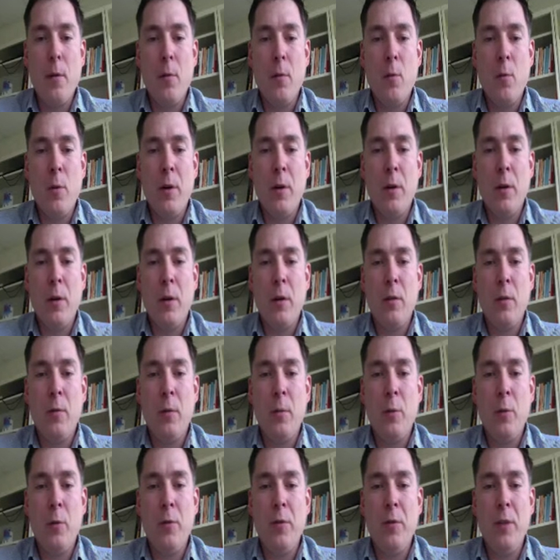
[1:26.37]
we're going to
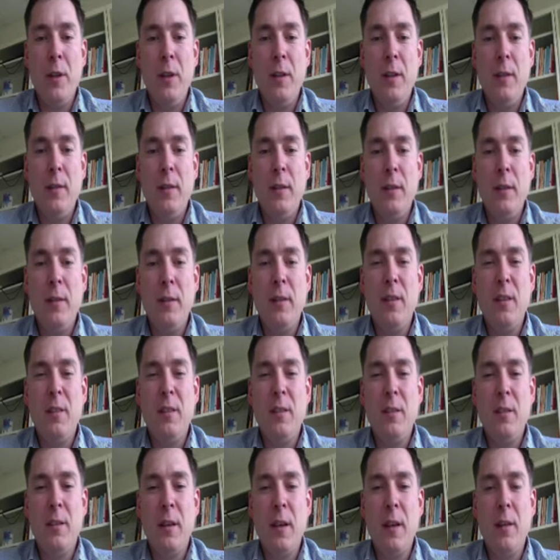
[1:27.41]
remove these. This is
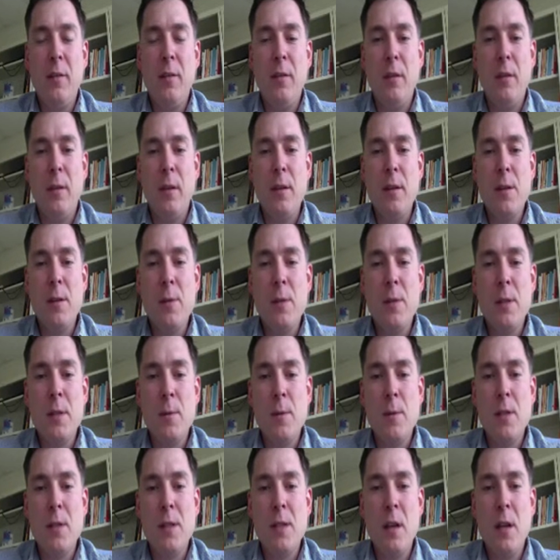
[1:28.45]
saved. This
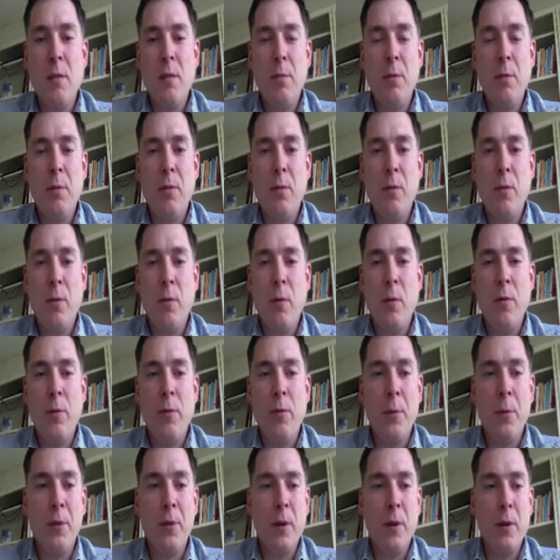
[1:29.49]
was saved before
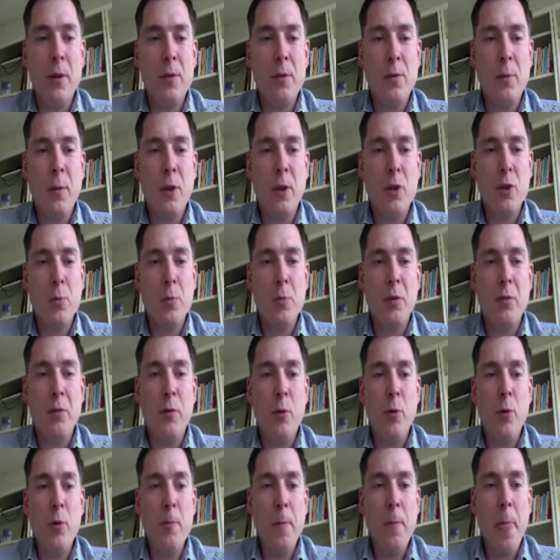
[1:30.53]
from our transformation
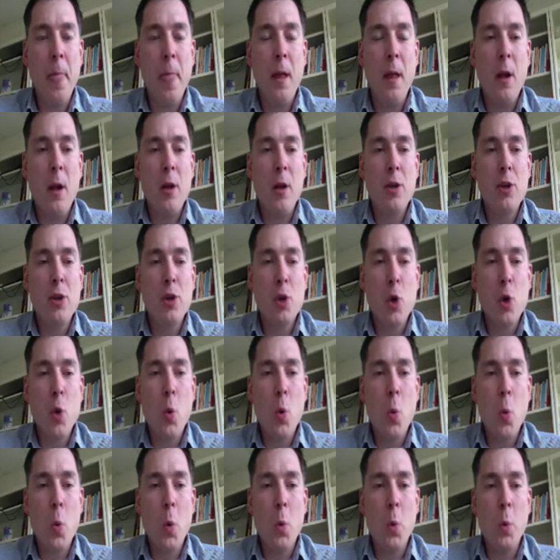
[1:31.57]
before. So
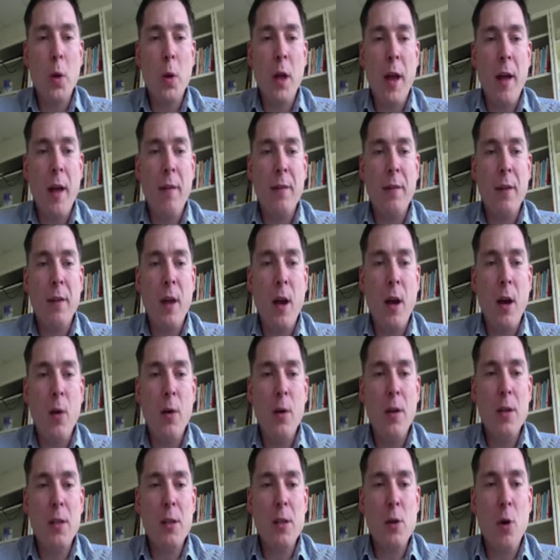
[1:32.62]
what we'll have now
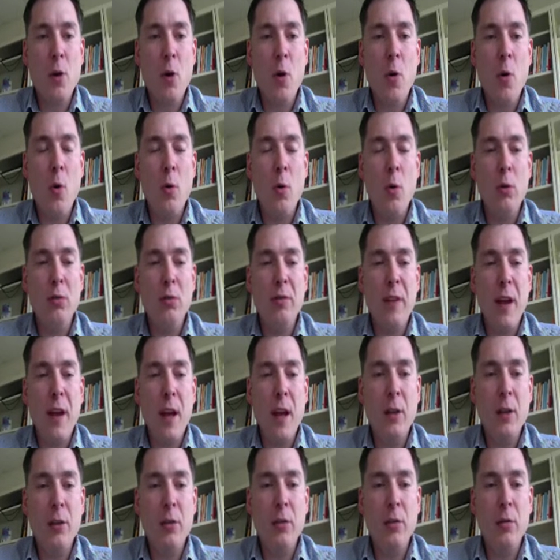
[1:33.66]
is the old
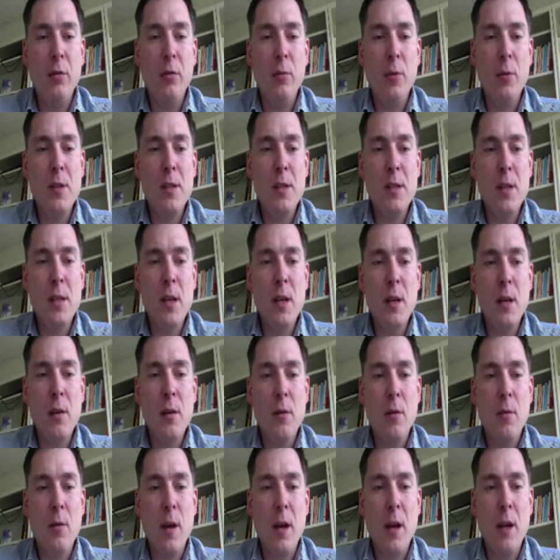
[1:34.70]
value. We say
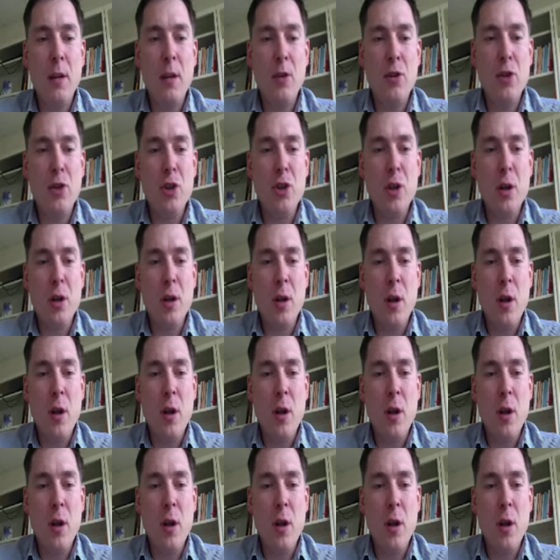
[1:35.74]
range.